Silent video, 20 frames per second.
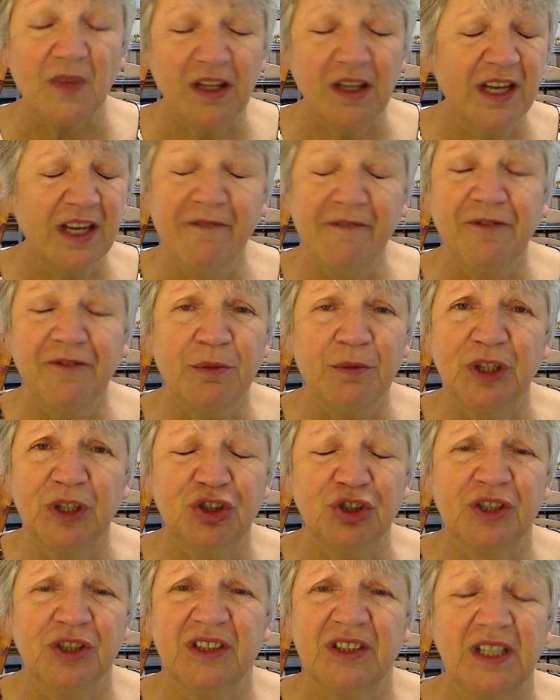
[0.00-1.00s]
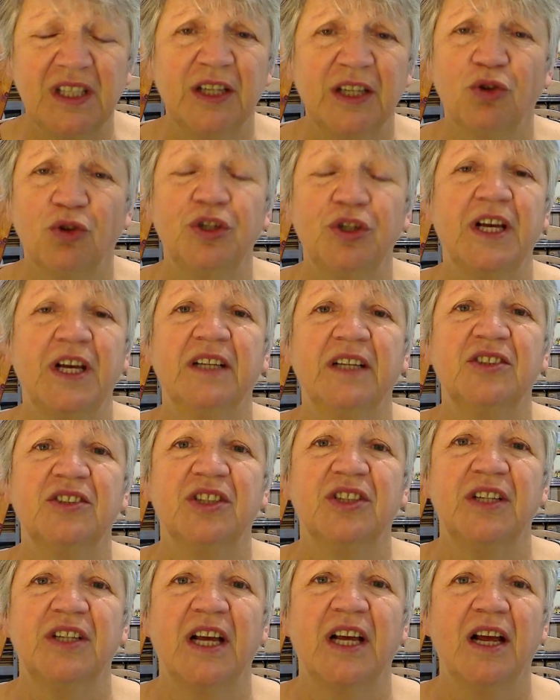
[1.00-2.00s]
the information is there on the
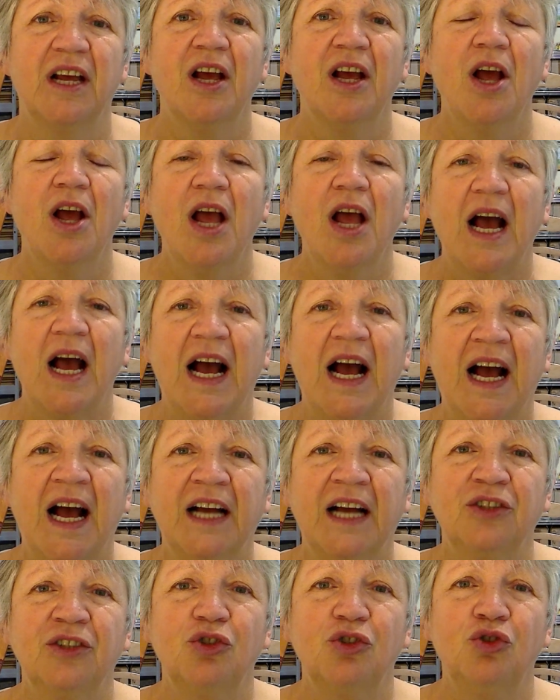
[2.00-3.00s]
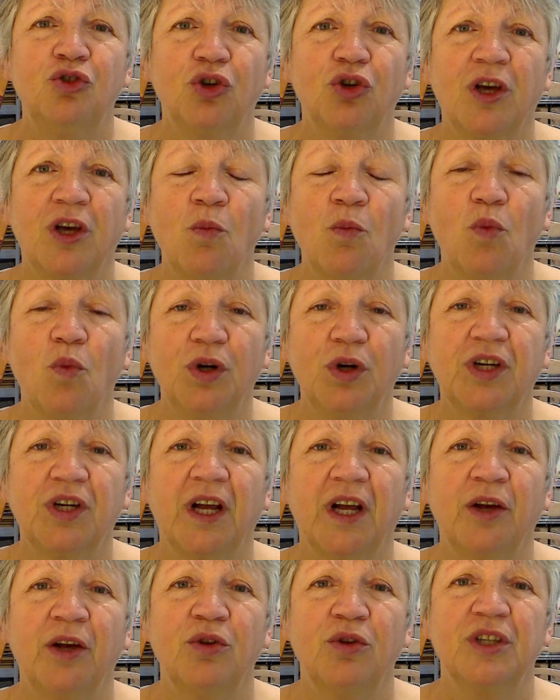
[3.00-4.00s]
internet, and you can
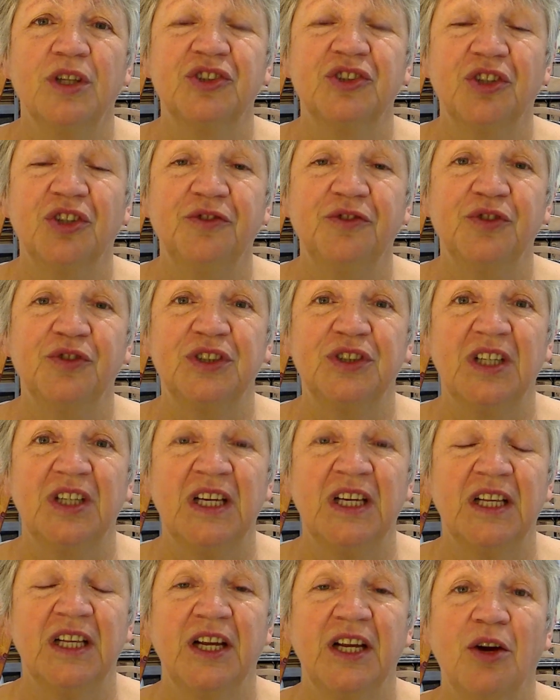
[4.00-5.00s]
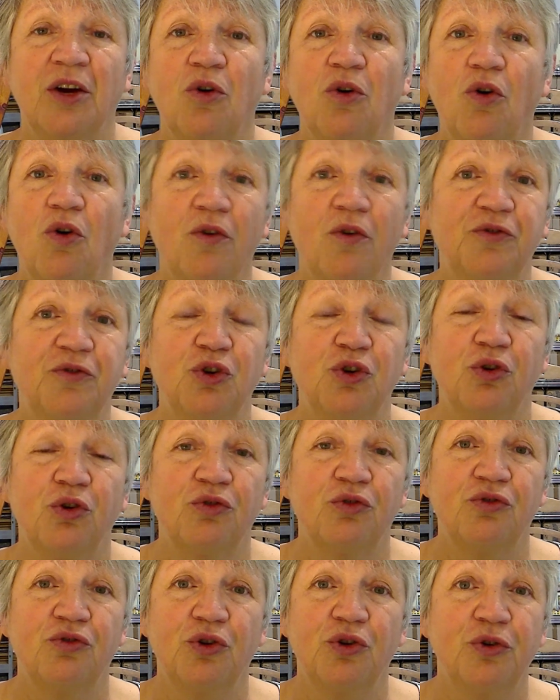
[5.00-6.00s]
work out the surface area of
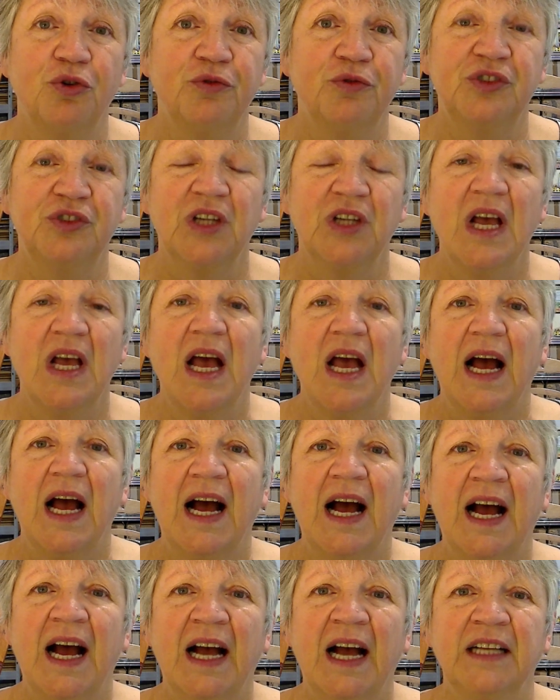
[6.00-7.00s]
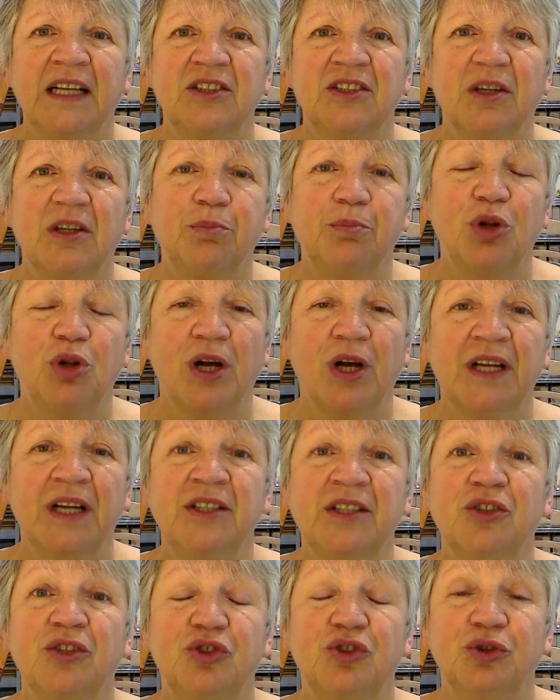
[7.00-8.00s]
your roofs and
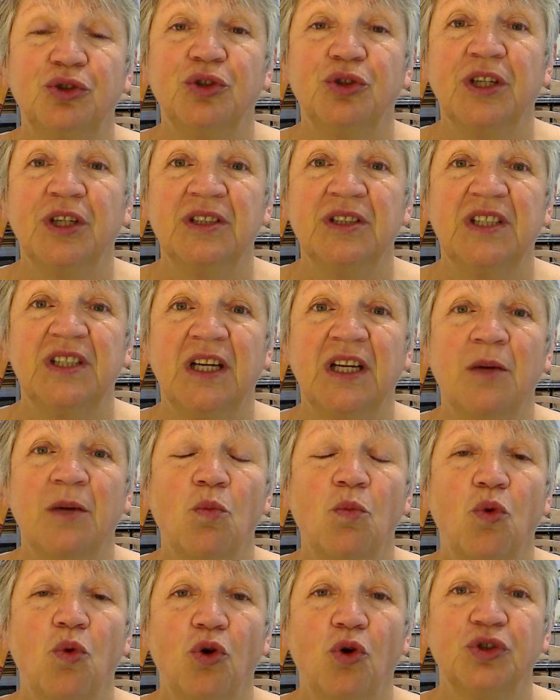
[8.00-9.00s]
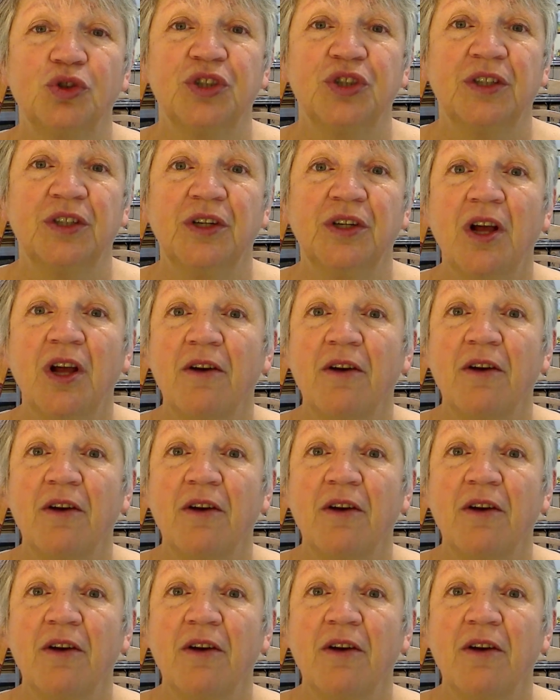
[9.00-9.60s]
plan to contain water